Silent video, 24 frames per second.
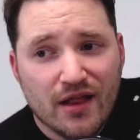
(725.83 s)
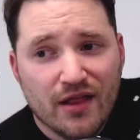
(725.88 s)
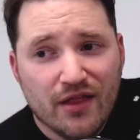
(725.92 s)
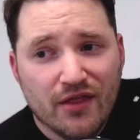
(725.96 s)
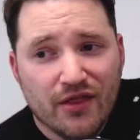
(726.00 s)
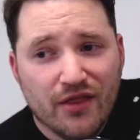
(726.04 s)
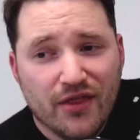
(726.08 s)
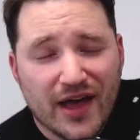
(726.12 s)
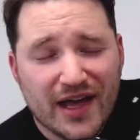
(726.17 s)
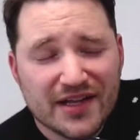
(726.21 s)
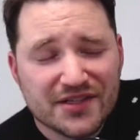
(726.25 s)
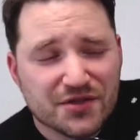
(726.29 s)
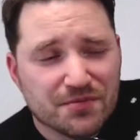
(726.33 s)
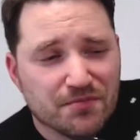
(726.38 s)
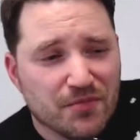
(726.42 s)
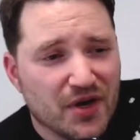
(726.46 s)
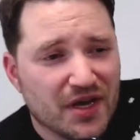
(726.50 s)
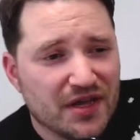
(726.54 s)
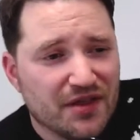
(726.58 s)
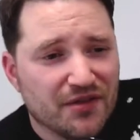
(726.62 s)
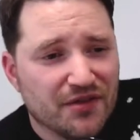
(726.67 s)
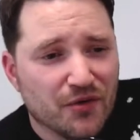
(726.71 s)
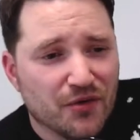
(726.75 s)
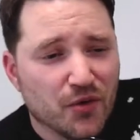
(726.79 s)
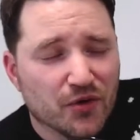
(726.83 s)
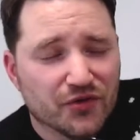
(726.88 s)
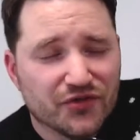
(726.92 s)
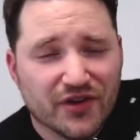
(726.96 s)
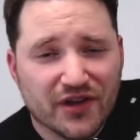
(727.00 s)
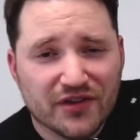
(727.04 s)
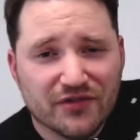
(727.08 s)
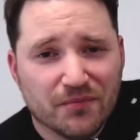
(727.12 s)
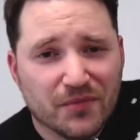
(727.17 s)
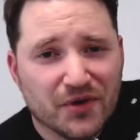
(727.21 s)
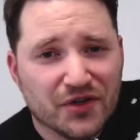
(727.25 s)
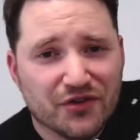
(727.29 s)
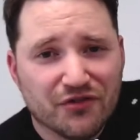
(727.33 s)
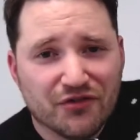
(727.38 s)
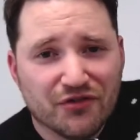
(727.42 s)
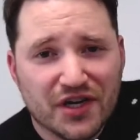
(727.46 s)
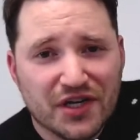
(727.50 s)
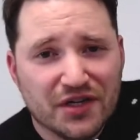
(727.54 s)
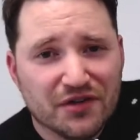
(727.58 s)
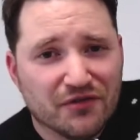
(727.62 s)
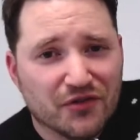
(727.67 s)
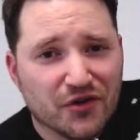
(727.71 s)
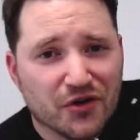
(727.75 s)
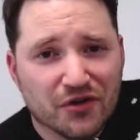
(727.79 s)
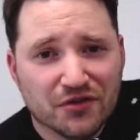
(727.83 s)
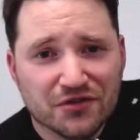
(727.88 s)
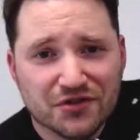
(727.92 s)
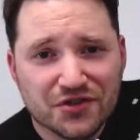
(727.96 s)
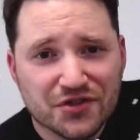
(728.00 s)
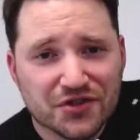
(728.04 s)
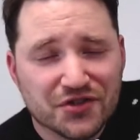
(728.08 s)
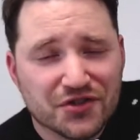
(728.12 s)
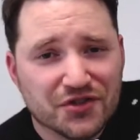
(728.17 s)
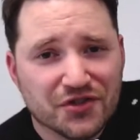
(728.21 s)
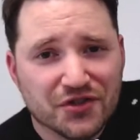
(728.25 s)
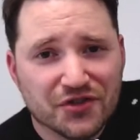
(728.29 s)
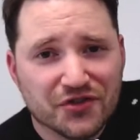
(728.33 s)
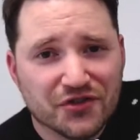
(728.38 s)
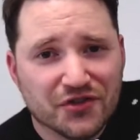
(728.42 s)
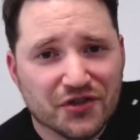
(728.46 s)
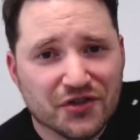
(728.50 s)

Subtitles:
that's my thoughts. That's my train of consciousness,